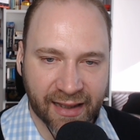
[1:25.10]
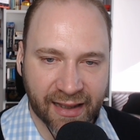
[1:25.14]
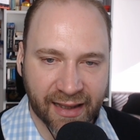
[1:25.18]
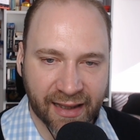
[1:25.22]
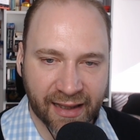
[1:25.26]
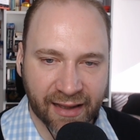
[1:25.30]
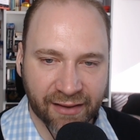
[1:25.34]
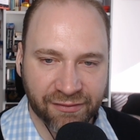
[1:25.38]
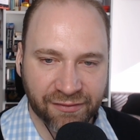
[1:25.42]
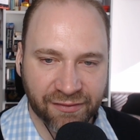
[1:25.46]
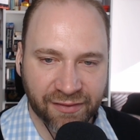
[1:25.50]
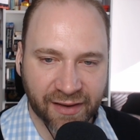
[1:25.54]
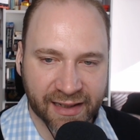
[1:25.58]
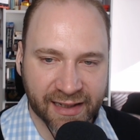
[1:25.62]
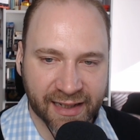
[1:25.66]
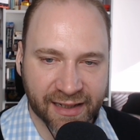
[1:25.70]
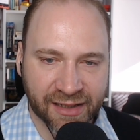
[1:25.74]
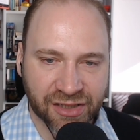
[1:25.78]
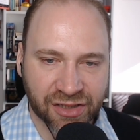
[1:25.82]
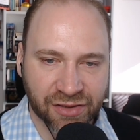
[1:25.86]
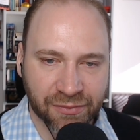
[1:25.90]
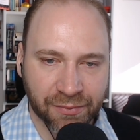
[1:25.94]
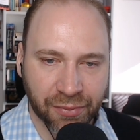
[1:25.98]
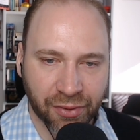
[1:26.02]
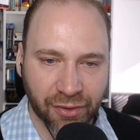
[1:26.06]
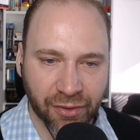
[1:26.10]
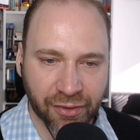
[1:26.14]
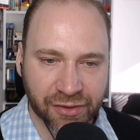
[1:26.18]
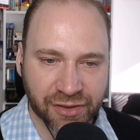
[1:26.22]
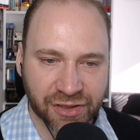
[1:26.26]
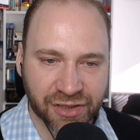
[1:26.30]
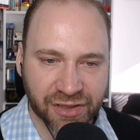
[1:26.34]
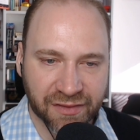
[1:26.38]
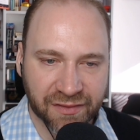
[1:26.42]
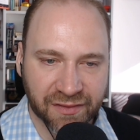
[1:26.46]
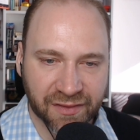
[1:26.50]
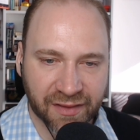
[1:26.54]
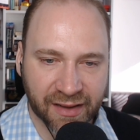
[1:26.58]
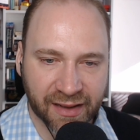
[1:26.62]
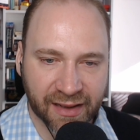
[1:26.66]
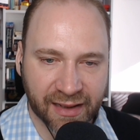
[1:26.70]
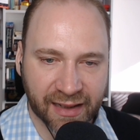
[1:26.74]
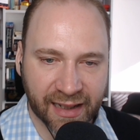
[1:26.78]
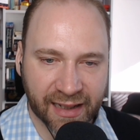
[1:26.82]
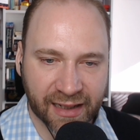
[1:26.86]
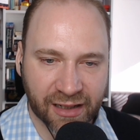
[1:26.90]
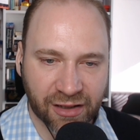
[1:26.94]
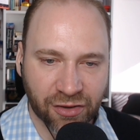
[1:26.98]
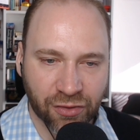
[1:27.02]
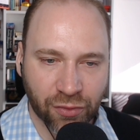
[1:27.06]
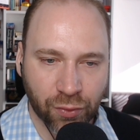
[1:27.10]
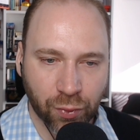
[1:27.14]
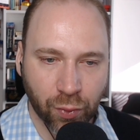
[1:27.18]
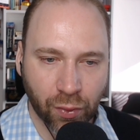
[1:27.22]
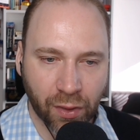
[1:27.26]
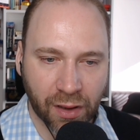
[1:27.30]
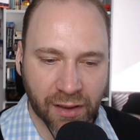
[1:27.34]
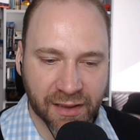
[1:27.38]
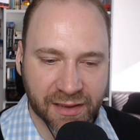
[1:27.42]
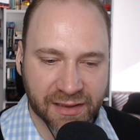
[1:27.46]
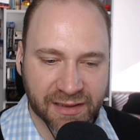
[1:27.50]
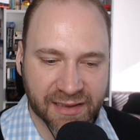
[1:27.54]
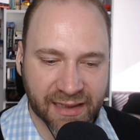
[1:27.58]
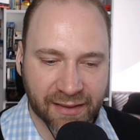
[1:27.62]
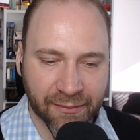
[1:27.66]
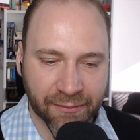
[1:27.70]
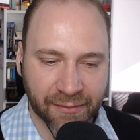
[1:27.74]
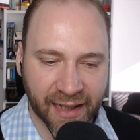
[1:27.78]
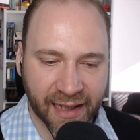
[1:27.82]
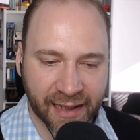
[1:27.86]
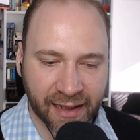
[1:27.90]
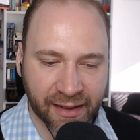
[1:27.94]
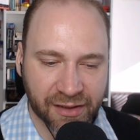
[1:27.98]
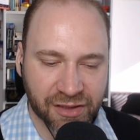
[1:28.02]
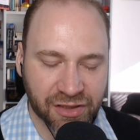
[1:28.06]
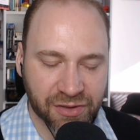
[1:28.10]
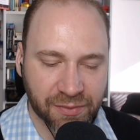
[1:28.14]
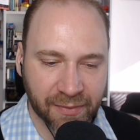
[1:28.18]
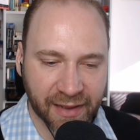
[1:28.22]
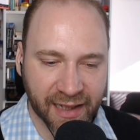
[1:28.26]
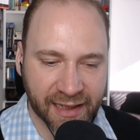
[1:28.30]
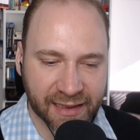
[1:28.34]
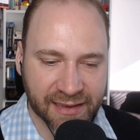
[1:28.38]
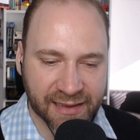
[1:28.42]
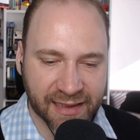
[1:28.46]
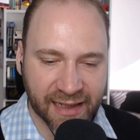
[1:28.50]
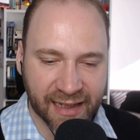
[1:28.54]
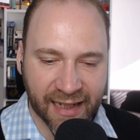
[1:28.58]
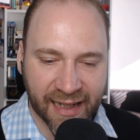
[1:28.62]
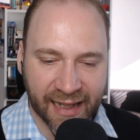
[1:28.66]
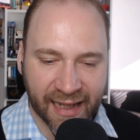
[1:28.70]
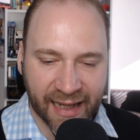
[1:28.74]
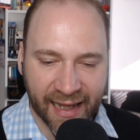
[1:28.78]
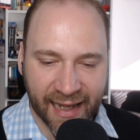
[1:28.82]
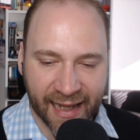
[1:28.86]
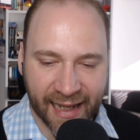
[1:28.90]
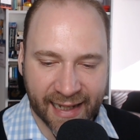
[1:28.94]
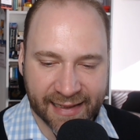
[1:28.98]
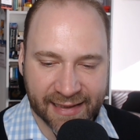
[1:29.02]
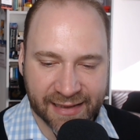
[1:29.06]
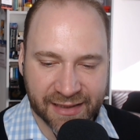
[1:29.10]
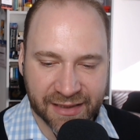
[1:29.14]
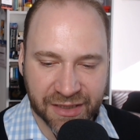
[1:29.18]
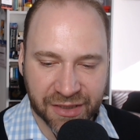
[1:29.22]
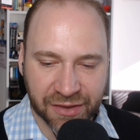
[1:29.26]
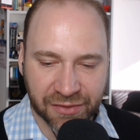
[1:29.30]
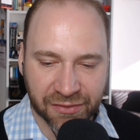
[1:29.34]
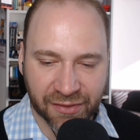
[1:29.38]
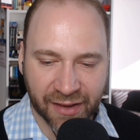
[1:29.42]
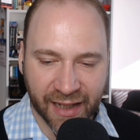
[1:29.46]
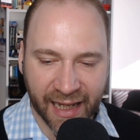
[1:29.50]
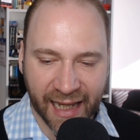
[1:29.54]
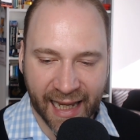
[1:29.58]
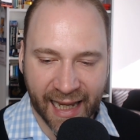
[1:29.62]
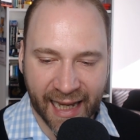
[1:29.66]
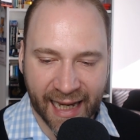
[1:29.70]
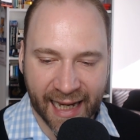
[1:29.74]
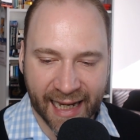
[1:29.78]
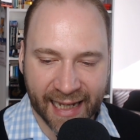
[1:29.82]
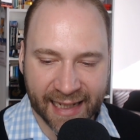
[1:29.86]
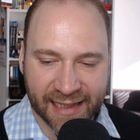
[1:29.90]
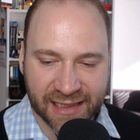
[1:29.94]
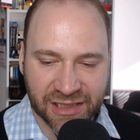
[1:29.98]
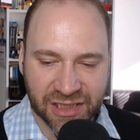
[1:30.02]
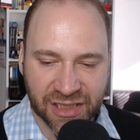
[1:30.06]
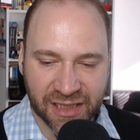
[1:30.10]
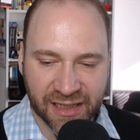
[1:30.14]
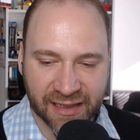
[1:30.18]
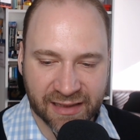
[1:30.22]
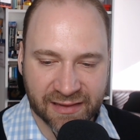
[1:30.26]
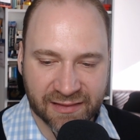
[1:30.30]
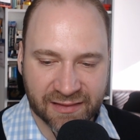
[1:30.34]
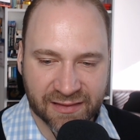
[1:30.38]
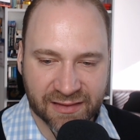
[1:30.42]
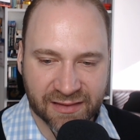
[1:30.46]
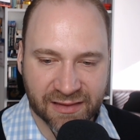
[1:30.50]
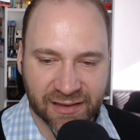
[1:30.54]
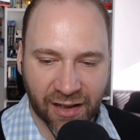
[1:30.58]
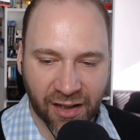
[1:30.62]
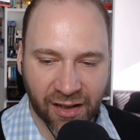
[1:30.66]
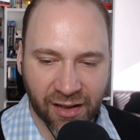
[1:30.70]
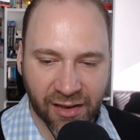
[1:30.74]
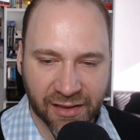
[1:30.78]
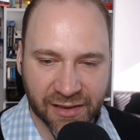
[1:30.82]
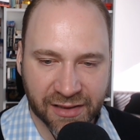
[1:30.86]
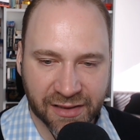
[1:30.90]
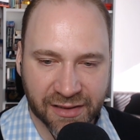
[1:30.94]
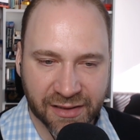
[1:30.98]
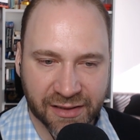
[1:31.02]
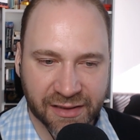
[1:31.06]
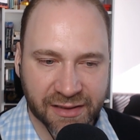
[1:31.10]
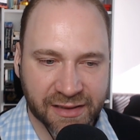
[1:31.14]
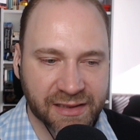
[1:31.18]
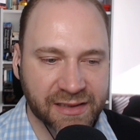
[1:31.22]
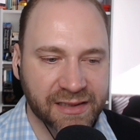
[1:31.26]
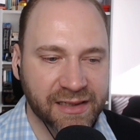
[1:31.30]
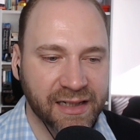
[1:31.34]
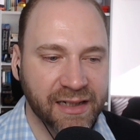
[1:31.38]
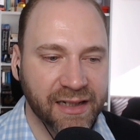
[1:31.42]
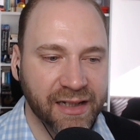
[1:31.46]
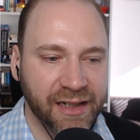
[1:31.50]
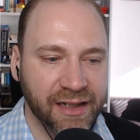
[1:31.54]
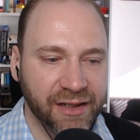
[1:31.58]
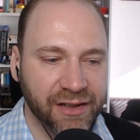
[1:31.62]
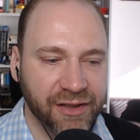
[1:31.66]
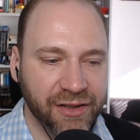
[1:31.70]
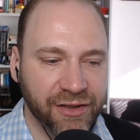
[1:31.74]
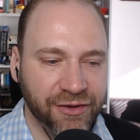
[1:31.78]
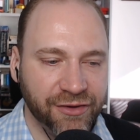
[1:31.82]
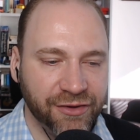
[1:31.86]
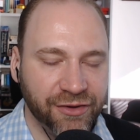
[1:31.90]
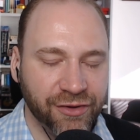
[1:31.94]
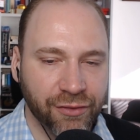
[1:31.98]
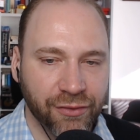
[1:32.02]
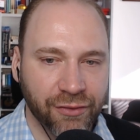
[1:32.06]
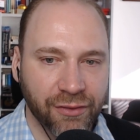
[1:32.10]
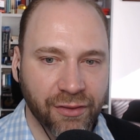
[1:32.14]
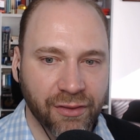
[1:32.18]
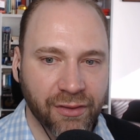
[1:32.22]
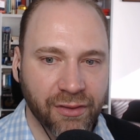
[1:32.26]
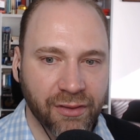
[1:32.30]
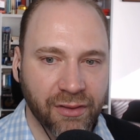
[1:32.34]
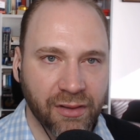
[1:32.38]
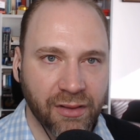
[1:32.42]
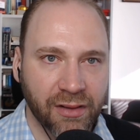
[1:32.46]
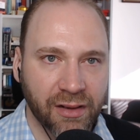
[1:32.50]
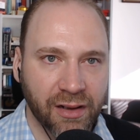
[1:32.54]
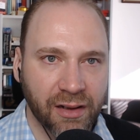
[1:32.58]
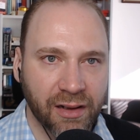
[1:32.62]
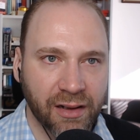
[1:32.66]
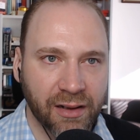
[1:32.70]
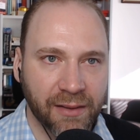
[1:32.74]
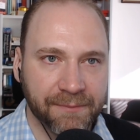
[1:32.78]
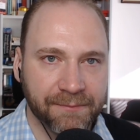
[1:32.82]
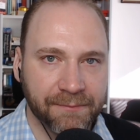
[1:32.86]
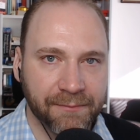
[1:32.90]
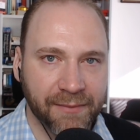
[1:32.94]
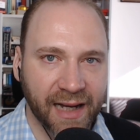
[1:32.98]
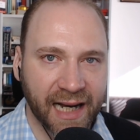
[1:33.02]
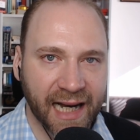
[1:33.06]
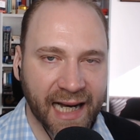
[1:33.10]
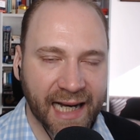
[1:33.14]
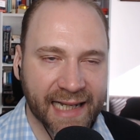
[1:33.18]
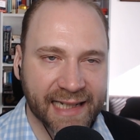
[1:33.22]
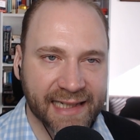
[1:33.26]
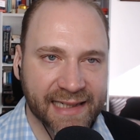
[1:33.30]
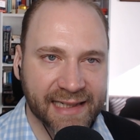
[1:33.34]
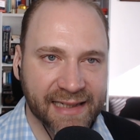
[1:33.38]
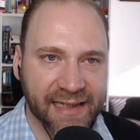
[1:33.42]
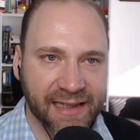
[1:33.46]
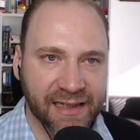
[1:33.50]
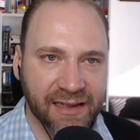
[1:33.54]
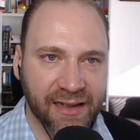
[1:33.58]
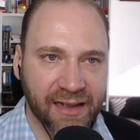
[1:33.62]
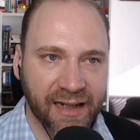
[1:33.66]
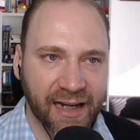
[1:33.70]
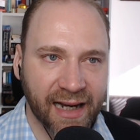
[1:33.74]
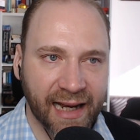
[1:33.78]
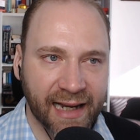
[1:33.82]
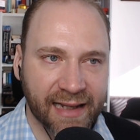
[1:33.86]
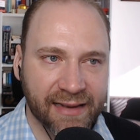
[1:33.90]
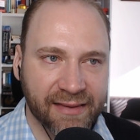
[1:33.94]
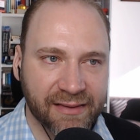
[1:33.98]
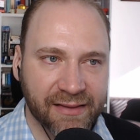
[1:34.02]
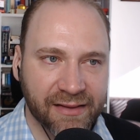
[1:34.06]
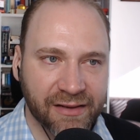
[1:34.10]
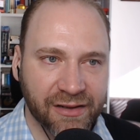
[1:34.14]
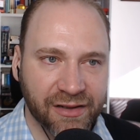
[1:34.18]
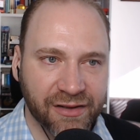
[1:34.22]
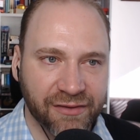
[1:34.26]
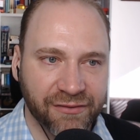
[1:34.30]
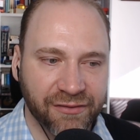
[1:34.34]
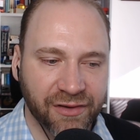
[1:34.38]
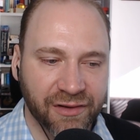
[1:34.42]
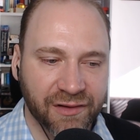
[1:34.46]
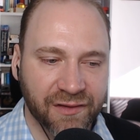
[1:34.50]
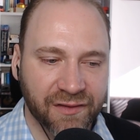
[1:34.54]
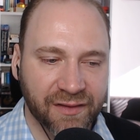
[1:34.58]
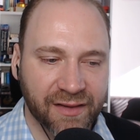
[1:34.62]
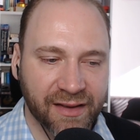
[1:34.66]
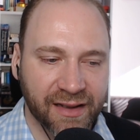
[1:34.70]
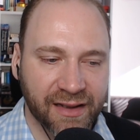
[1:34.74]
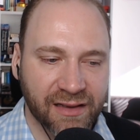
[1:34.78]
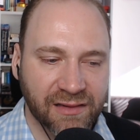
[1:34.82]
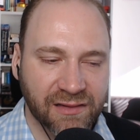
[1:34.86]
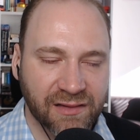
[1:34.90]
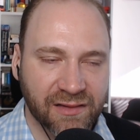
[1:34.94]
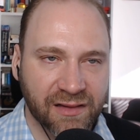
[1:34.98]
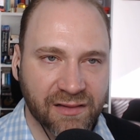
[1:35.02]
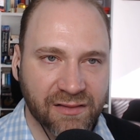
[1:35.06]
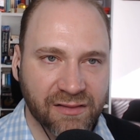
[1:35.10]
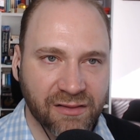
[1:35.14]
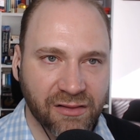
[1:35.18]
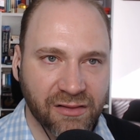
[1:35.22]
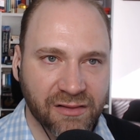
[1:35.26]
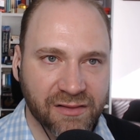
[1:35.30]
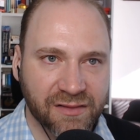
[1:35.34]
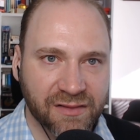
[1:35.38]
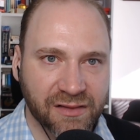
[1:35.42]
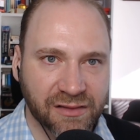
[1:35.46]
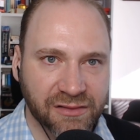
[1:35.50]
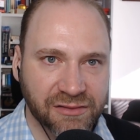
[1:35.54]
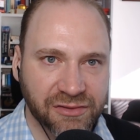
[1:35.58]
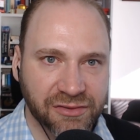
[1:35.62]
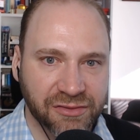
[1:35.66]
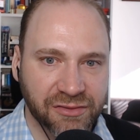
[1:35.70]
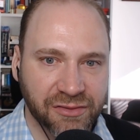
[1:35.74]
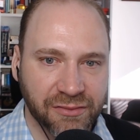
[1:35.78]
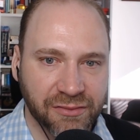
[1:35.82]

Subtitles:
financial purchasing and quality management, and you actually started your idea at university. Is this all still true?